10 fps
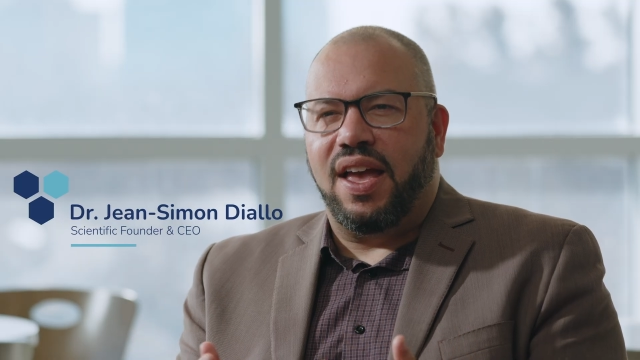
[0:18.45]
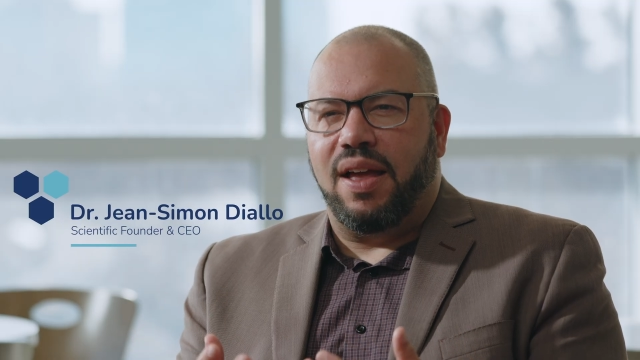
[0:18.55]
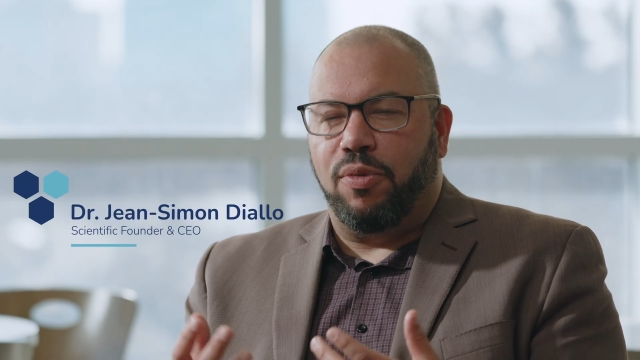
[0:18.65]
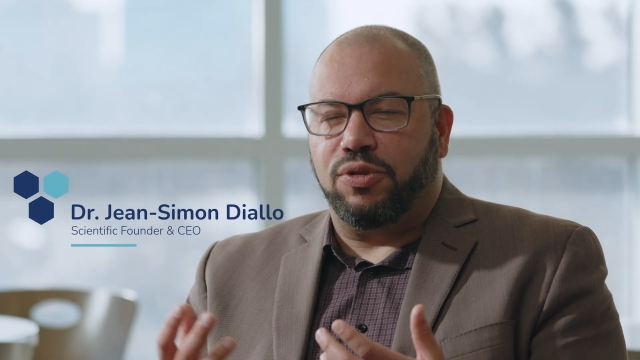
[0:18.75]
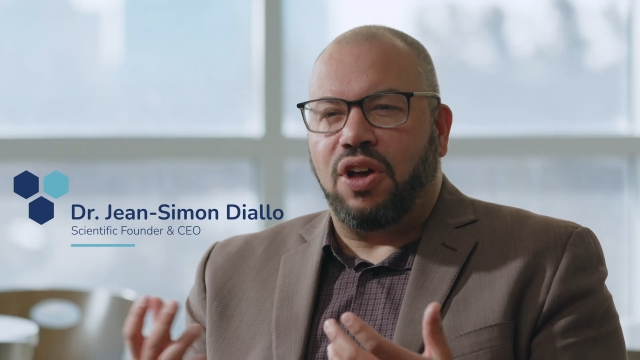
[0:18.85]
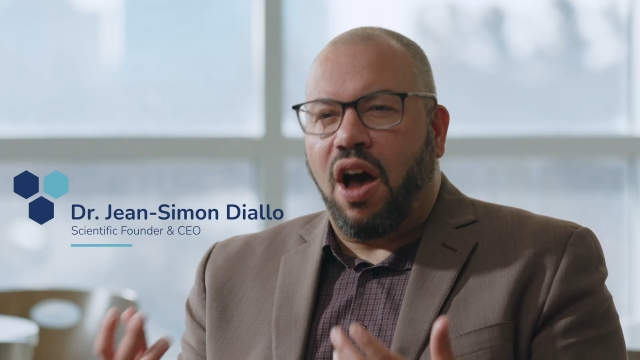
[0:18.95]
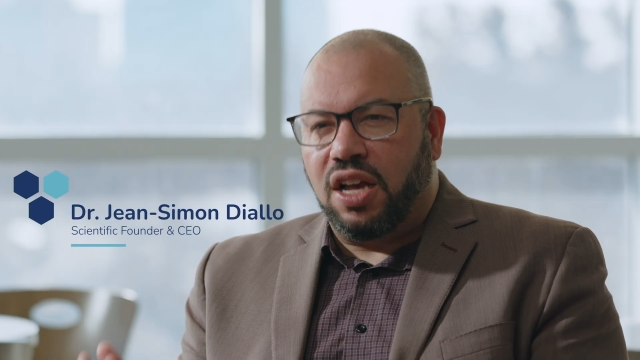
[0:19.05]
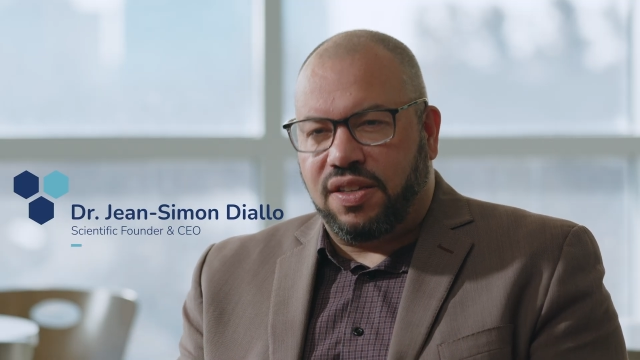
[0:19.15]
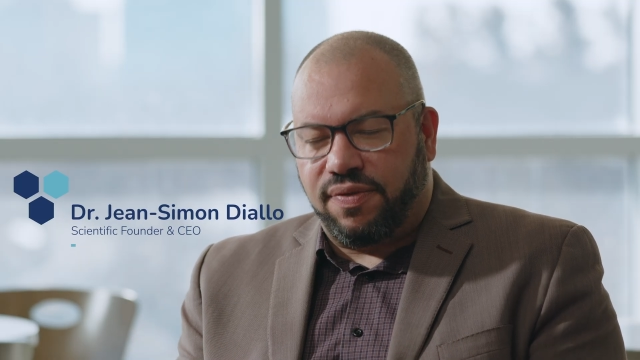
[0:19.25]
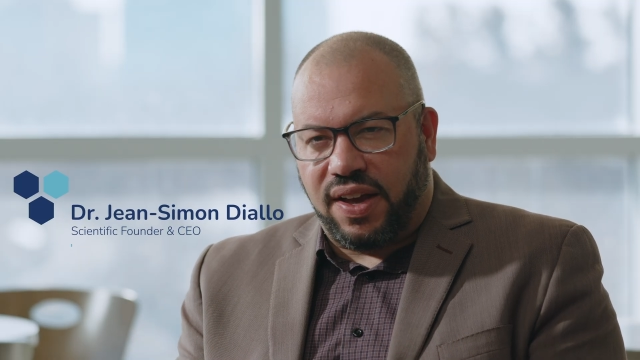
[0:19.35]
and most
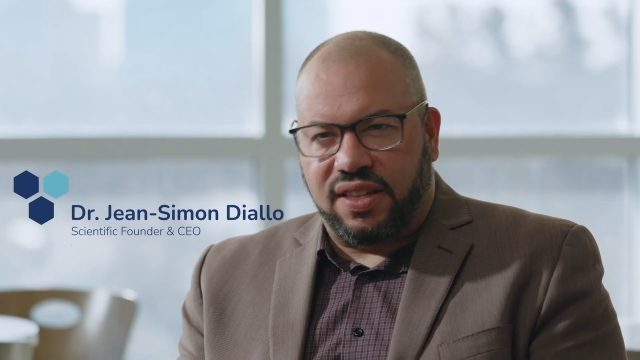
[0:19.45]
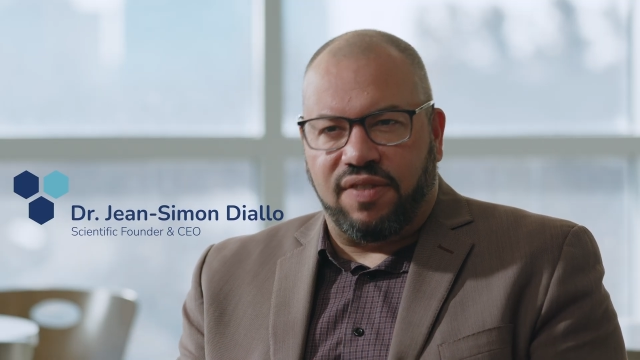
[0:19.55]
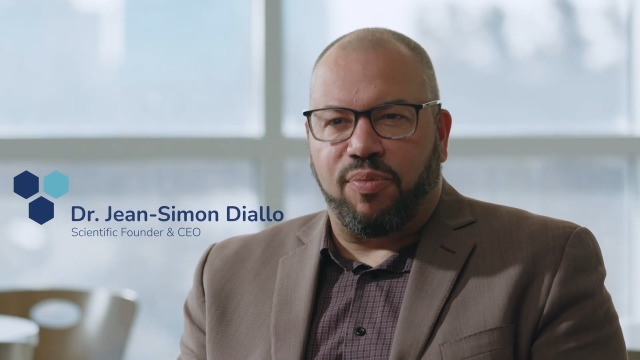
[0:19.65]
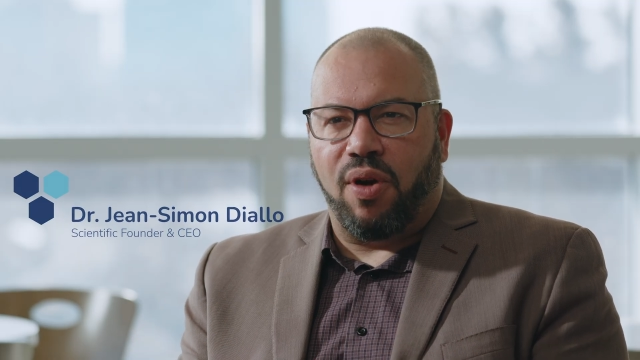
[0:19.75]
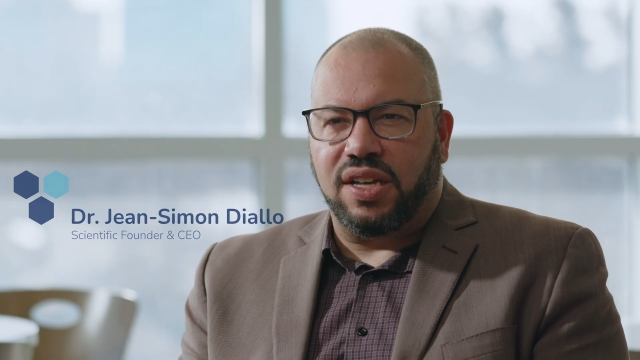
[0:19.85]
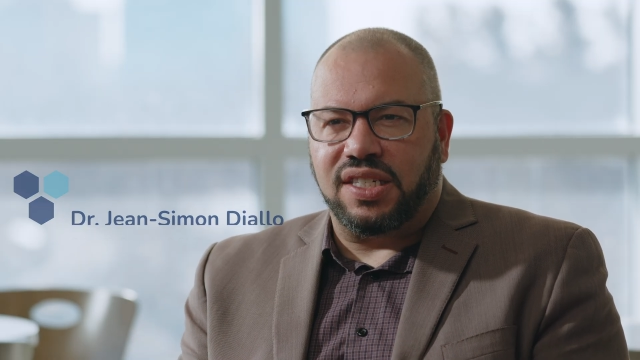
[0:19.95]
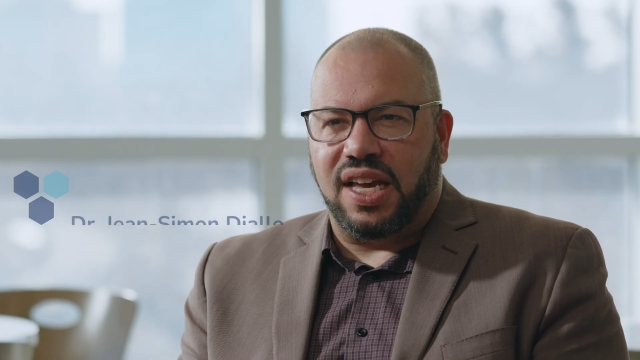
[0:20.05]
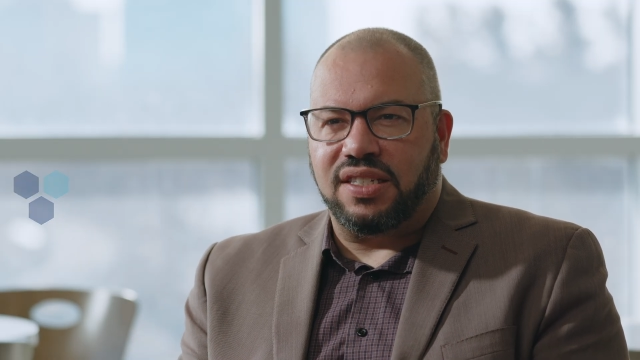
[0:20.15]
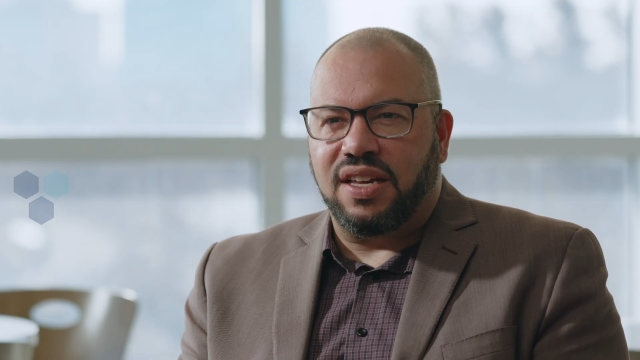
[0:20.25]
cost-effective process.